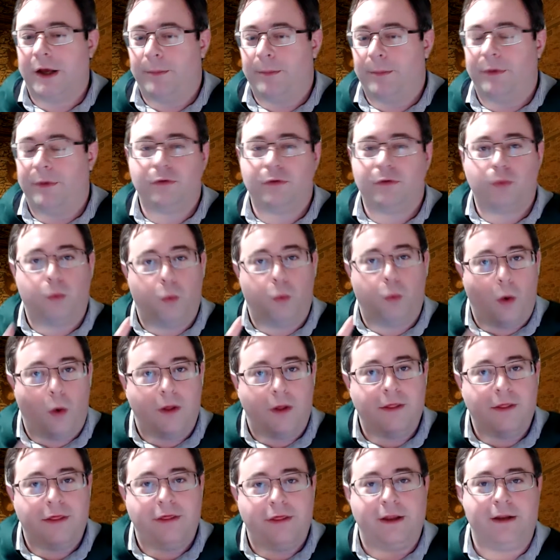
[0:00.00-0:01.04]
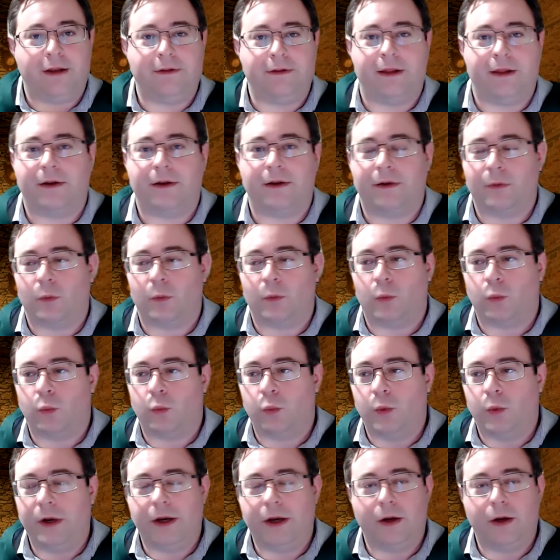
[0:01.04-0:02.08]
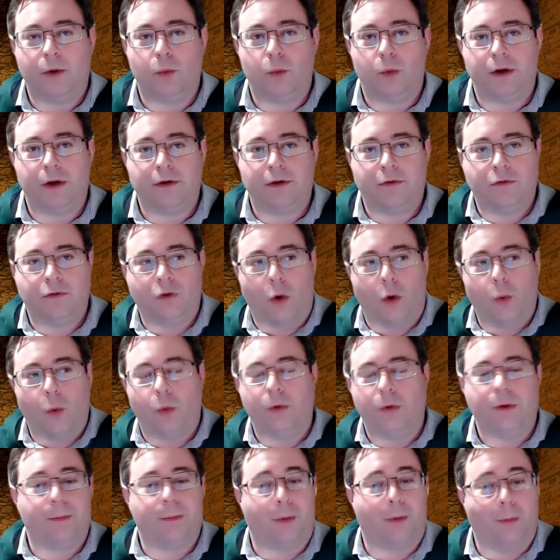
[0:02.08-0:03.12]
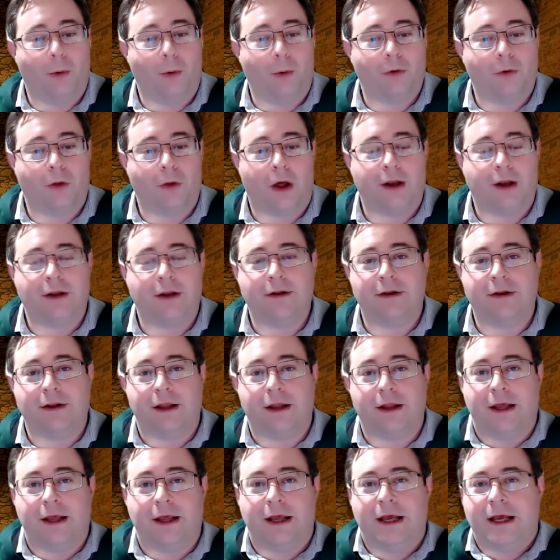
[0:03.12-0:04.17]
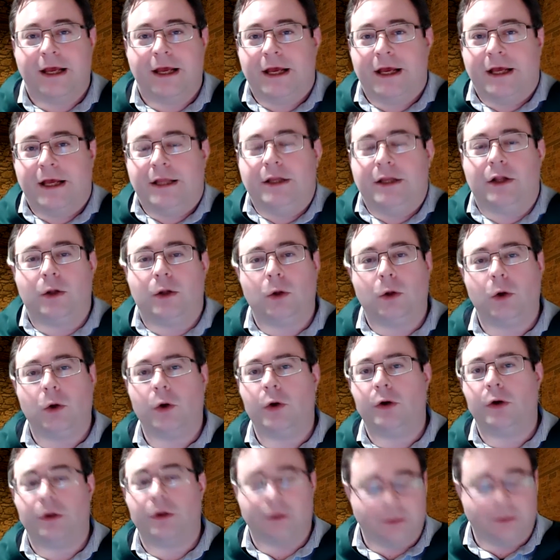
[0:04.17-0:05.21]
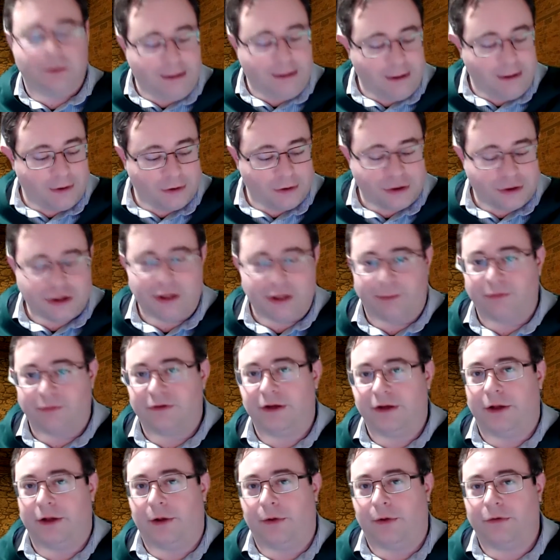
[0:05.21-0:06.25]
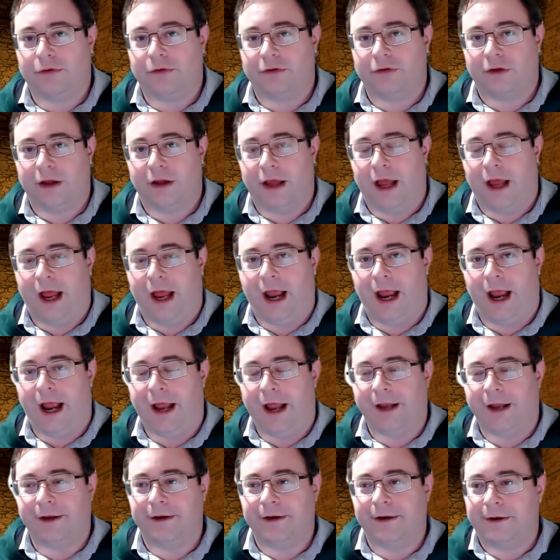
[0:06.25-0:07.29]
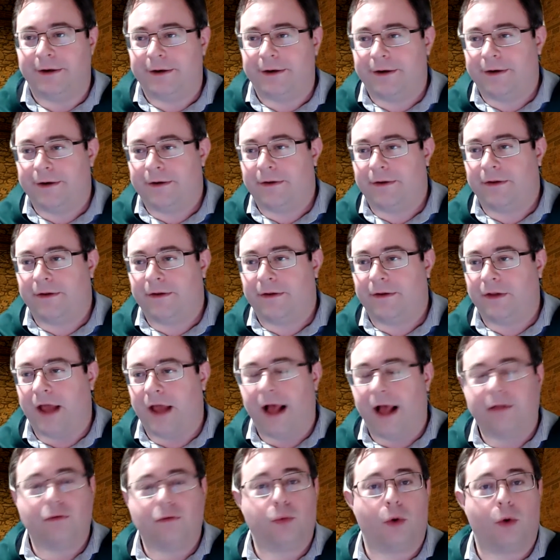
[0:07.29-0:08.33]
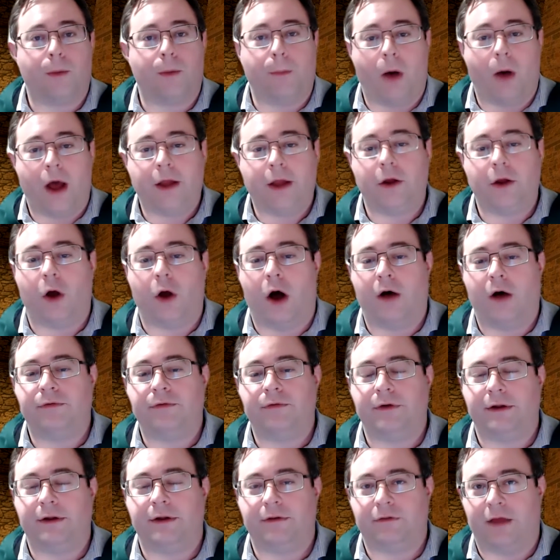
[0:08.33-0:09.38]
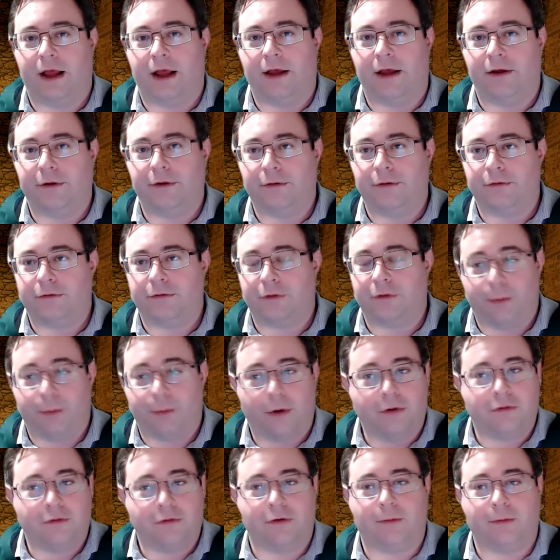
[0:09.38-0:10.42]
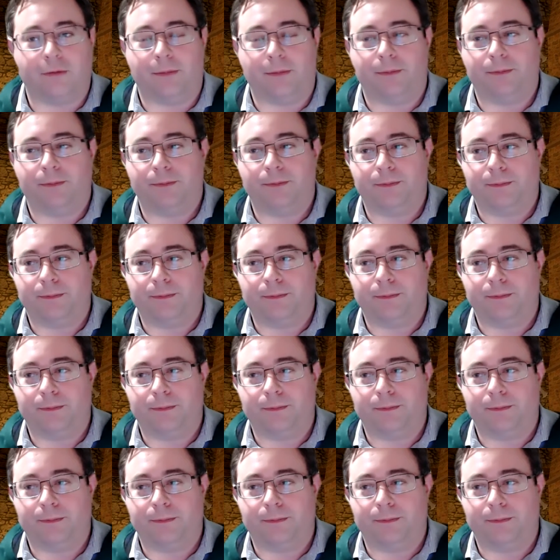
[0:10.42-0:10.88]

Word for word: But there's one thing that we we don't really promote a lot, and you learn leadership skills and that's where my confidence as a person,